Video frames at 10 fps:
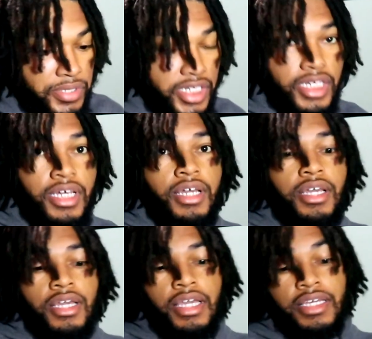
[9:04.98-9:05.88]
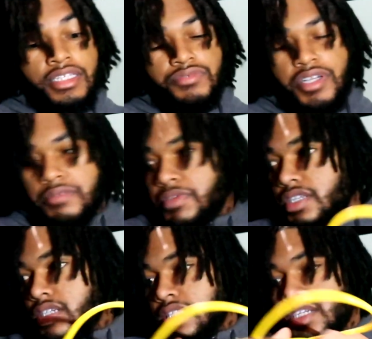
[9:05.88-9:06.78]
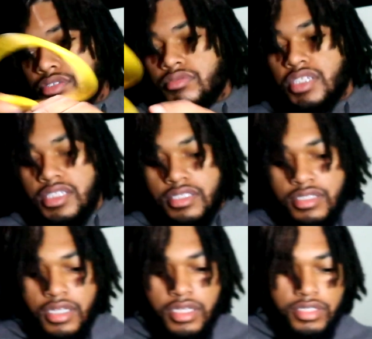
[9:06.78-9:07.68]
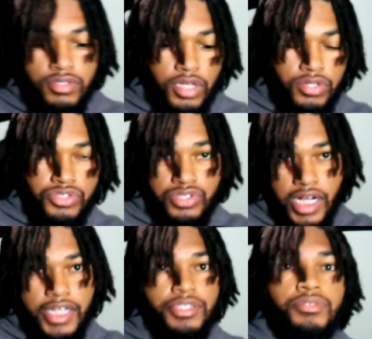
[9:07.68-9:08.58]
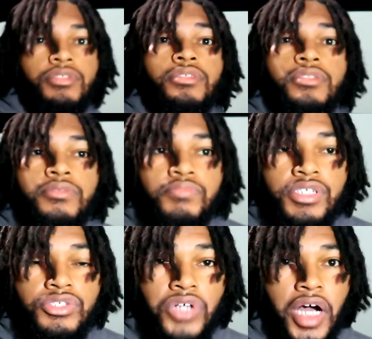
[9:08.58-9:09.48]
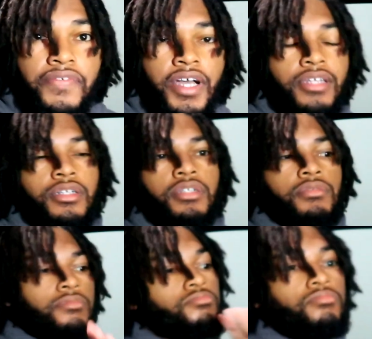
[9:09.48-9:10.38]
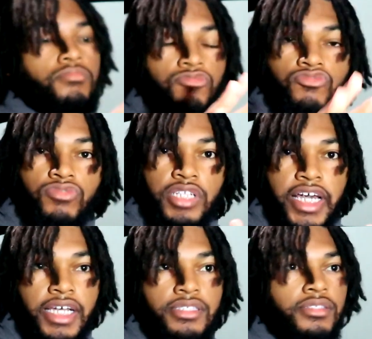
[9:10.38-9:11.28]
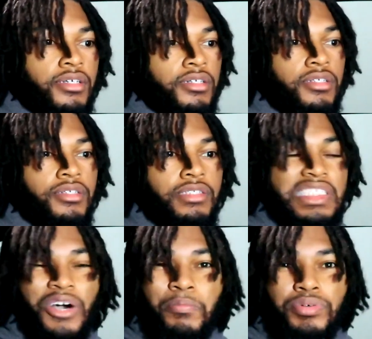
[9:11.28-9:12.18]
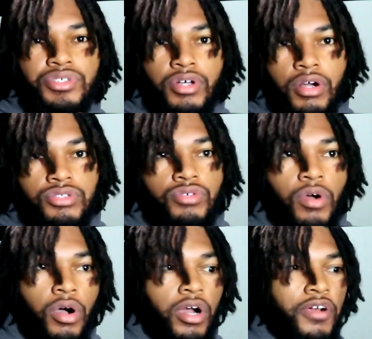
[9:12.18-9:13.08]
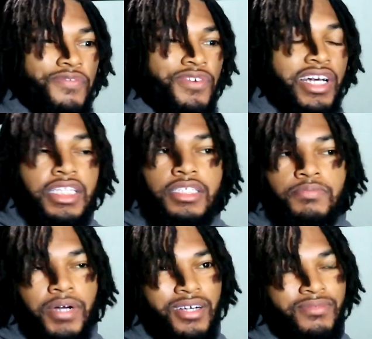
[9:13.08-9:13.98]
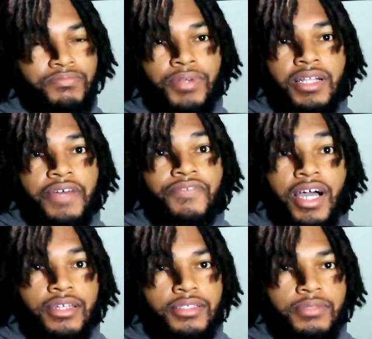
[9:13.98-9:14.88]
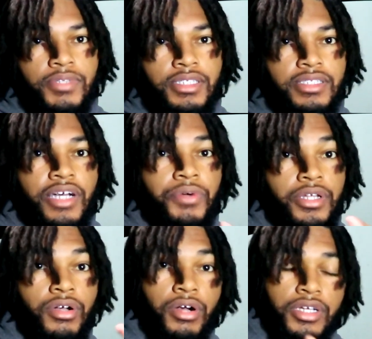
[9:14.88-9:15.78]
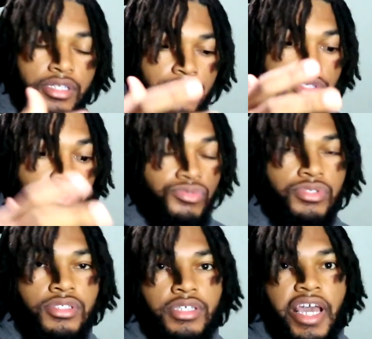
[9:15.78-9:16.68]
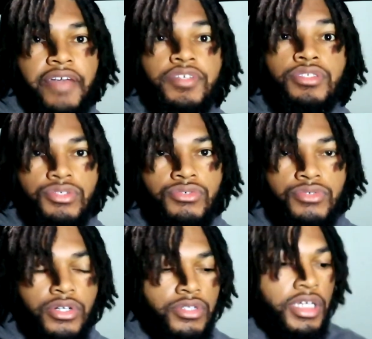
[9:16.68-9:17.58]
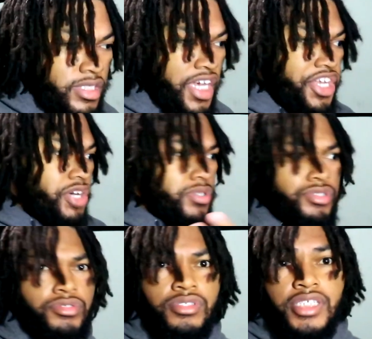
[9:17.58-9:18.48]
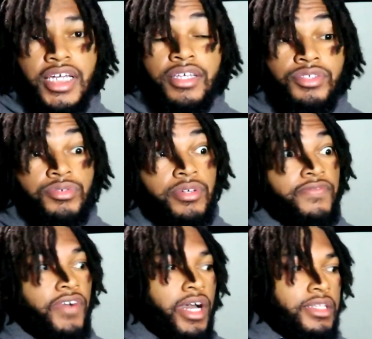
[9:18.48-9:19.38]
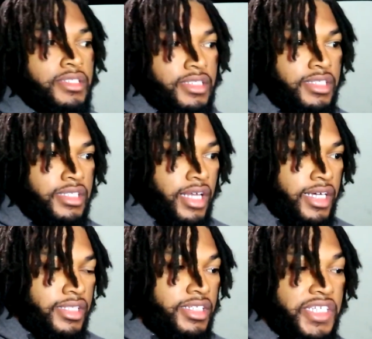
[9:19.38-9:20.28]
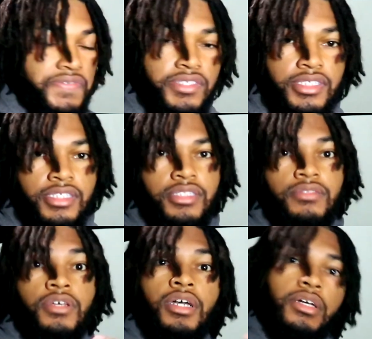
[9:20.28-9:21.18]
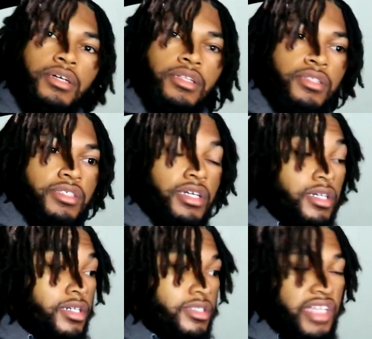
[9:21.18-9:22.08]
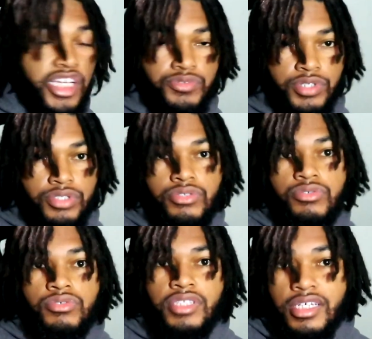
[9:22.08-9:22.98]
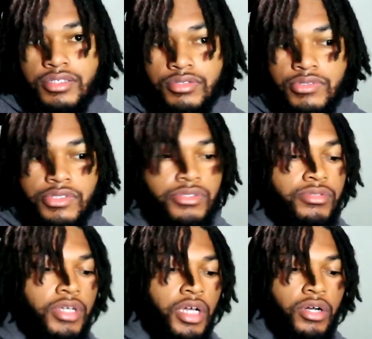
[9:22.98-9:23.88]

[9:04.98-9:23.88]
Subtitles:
but it is recommended that you just, drive the streets a little bit, drive kind of relaxed, don't push the car too hard for at least probably like 5 to 10 minutes. That way the car gets used to having the tune on it. And then once you do that, you can finally see like the difference in the stage 1 tune, stage 2 tune,